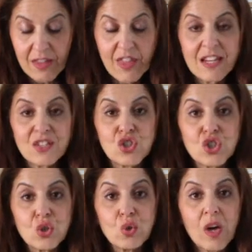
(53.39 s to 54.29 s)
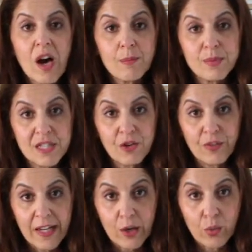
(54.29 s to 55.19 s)
then it's 2 cups of
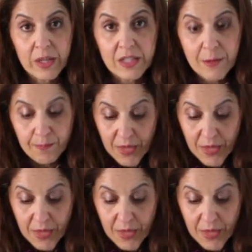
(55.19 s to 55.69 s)
liquid.